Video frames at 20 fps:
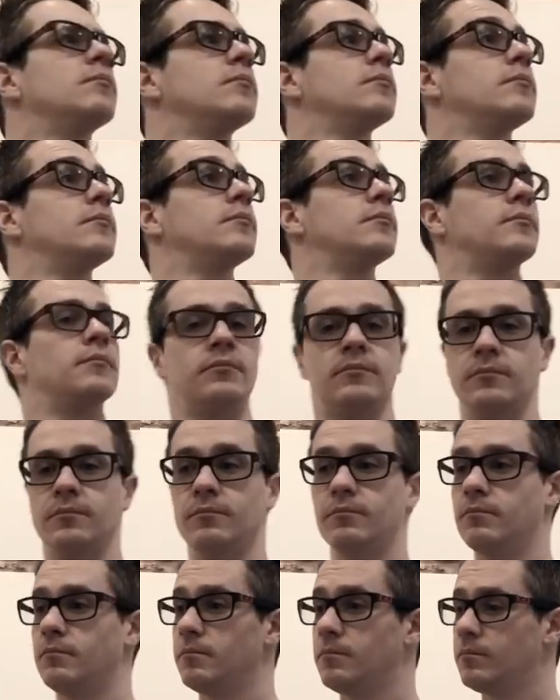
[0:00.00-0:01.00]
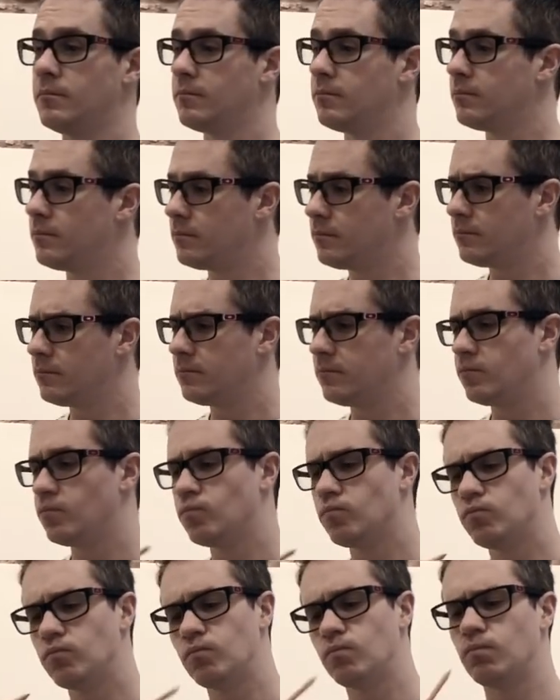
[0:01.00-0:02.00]
So it just
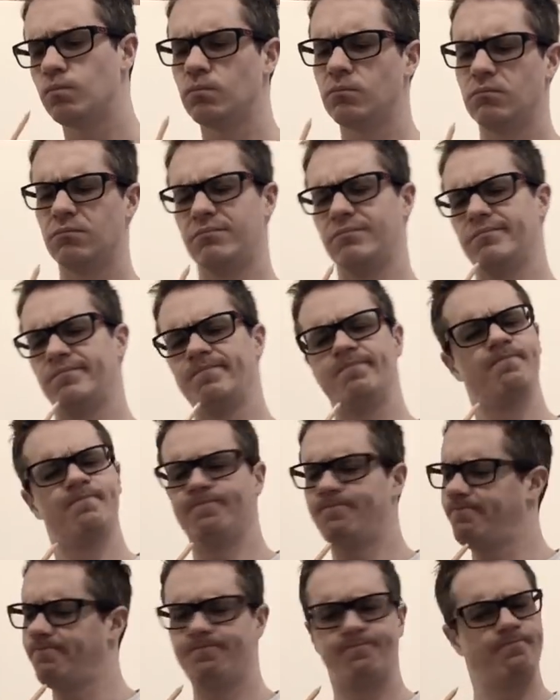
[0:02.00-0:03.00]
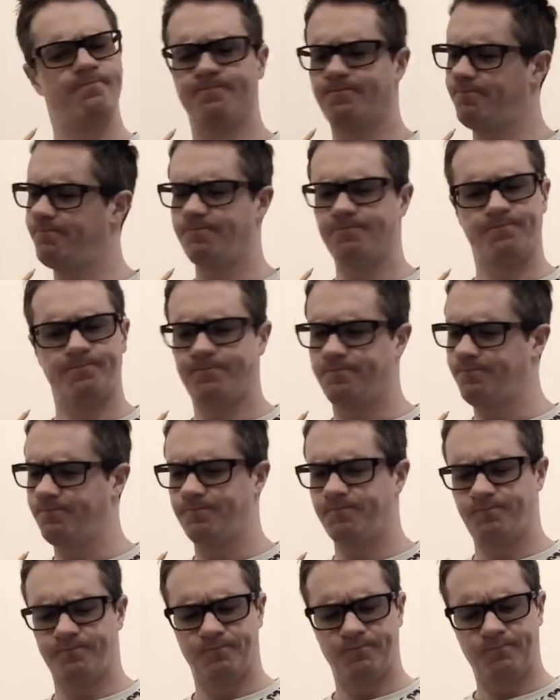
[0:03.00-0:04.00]
almost looks similar to, so
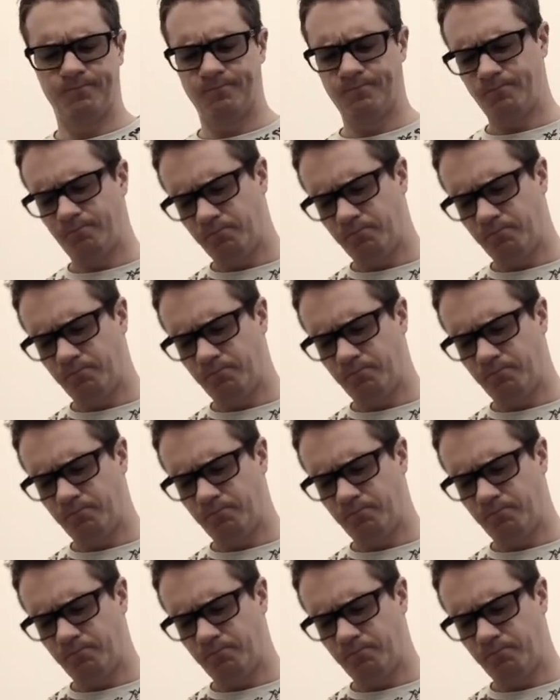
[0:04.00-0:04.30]
you're